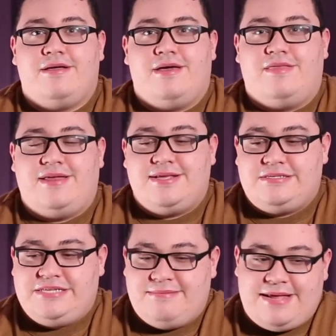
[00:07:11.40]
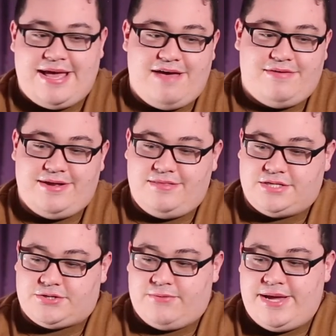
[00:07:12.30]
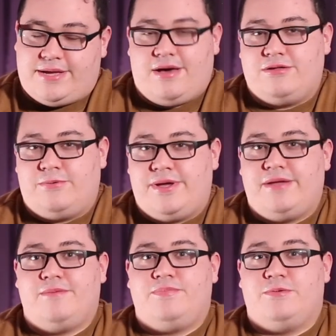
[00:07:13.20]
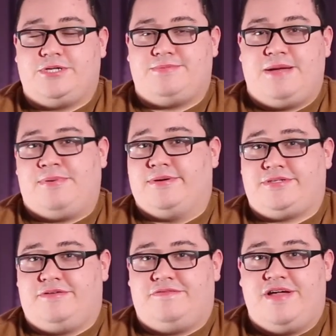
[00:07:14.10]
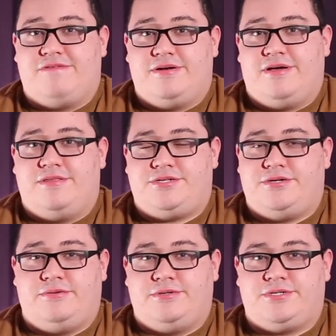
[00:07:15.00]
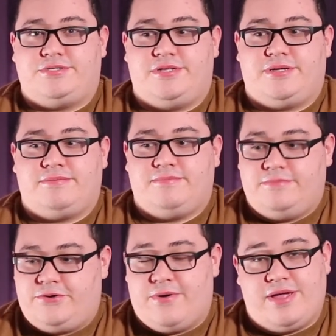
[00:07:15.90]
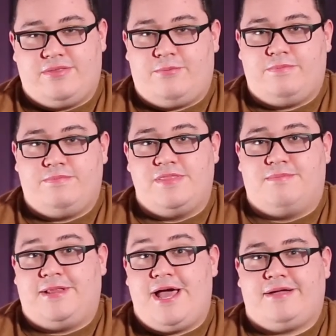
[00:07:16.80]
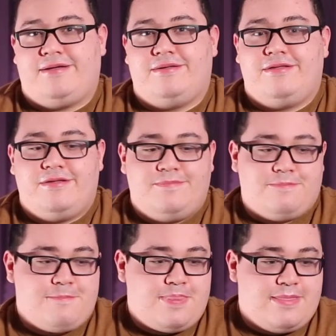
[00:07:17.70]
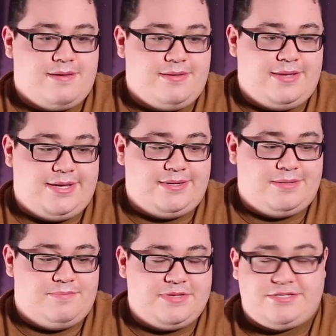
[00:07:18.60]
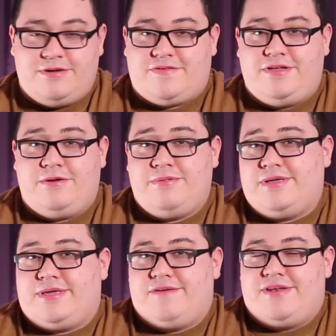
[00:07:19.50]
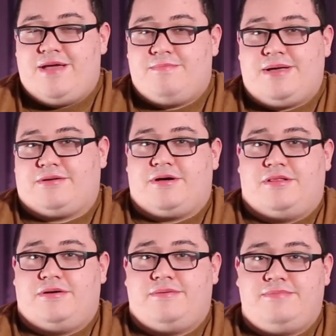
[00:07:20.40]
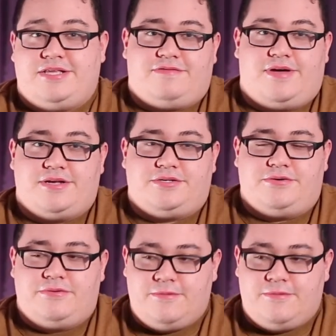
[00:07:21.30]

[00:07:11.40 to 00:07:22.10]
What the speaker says: and they didn't seem to have it in this gray colorway, which is my personal favorite of the two, which is the gray and the black. So if you don't really give a damn about color, that's fine too.